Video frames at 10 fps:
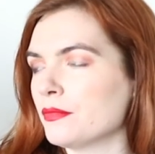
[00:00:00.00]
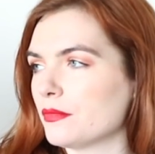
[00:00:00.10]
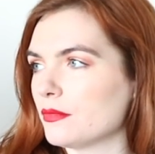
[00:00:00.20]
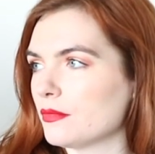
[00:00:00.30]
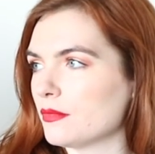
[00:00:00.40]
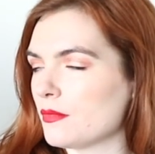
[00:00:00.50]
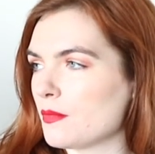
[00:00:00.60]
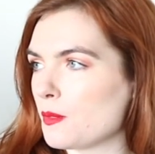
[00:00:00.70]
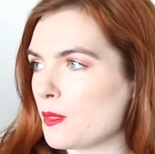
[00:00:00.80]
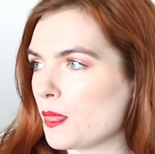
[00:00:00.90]

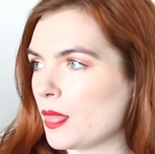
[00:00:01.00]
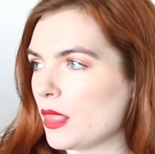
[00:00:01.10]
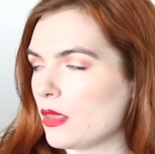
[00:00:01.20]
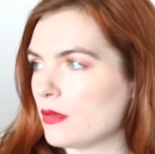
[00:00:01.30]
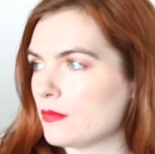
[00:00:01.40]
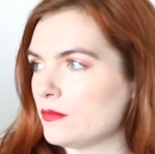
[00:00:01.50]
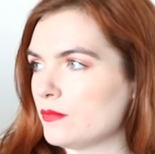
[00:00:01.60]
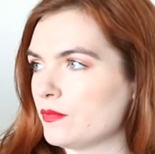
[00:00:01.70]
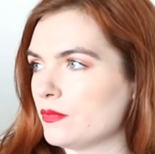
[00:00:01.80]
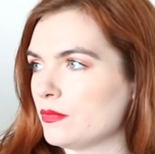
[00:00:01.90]

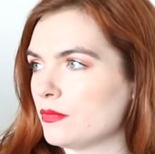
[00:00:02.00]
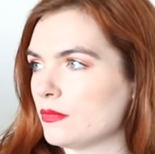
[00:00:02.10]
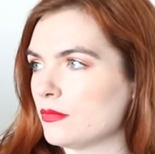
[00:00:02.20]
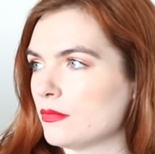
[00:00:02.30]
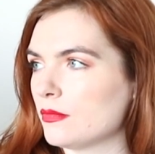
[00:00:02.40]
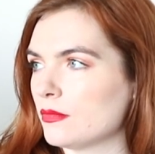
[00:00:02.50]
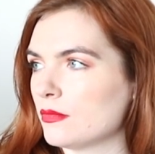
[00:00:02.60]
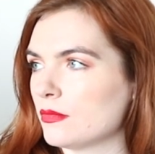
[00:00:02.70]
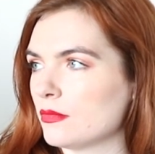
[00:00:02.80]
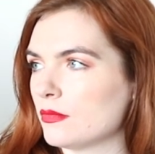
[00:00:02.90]

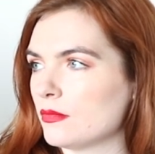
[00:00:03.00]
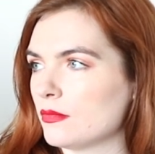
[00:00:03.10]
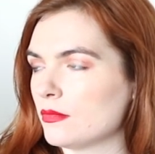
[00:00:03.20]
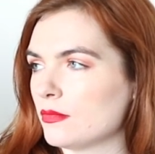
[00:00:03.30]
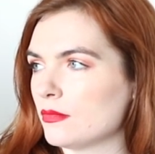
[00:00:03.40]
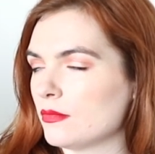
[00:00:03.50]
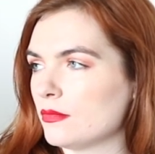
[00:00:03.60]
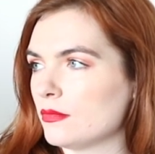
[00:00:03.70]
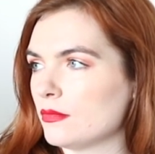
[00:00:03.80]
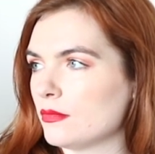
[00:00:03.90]

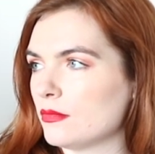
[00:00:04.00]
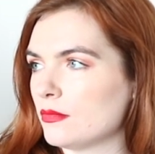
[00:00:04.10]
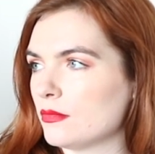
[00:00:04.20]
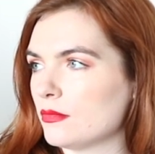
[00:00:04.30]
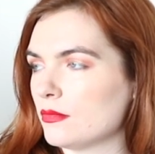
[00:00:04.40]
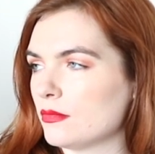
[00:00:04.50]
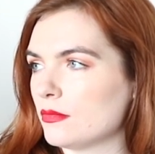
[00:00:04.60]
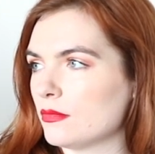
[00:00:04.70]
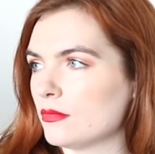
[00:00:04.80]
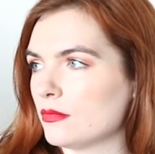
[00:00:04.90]

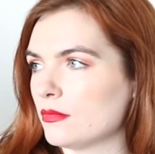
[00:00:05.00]
(not speaking)